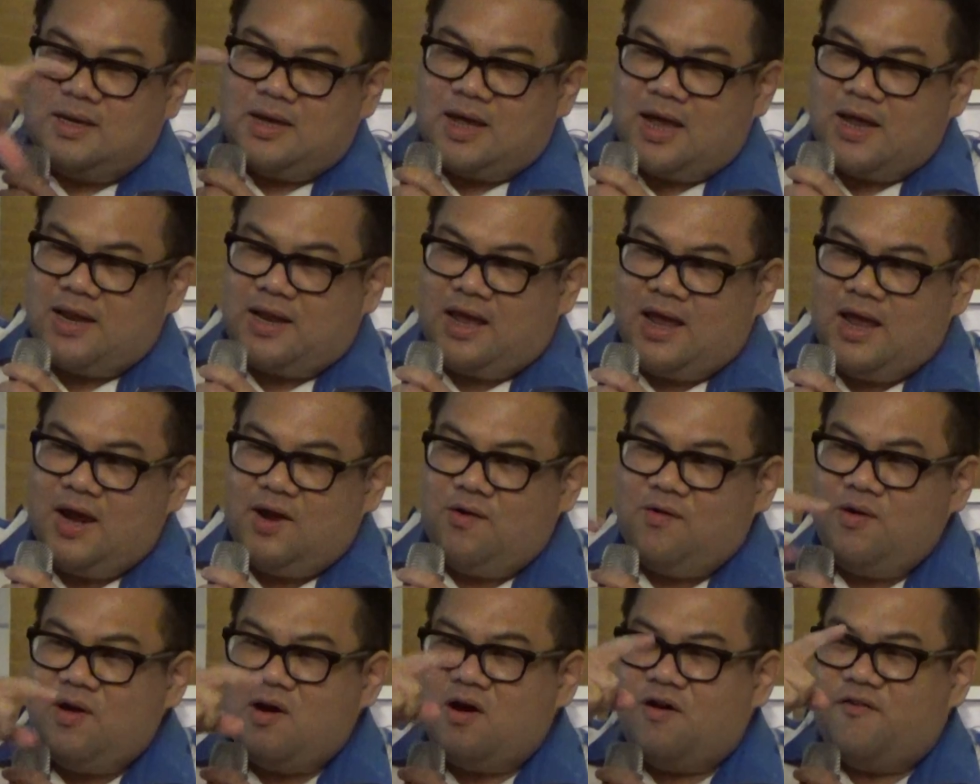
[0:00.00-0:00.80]

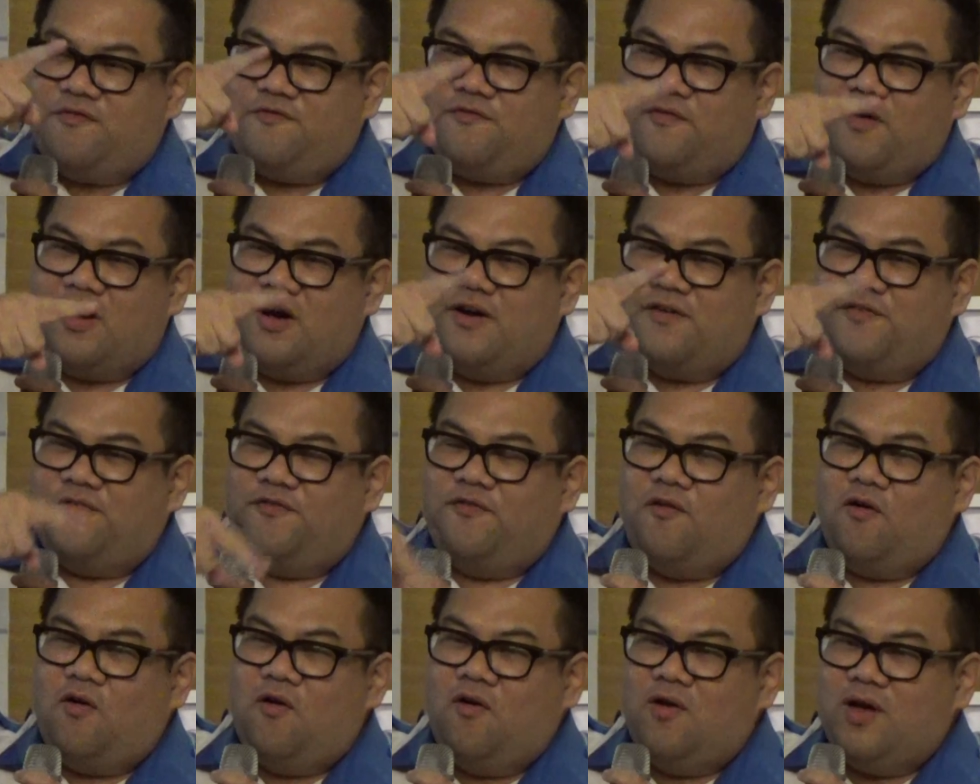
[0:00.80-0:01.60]
area of
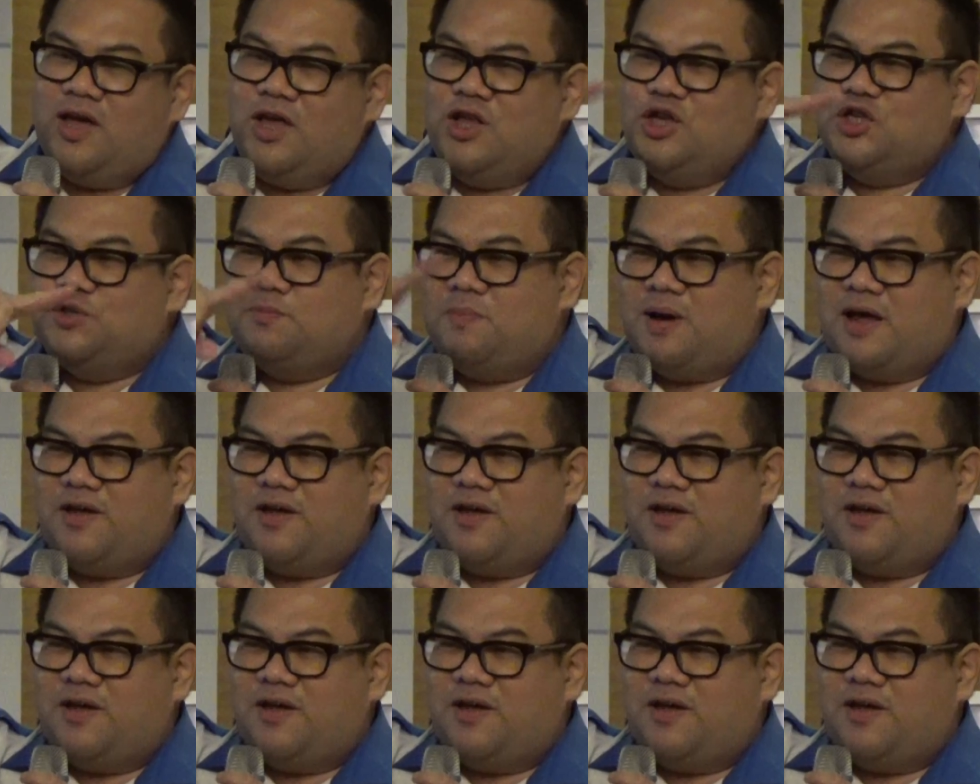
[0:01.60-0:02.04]
4 inch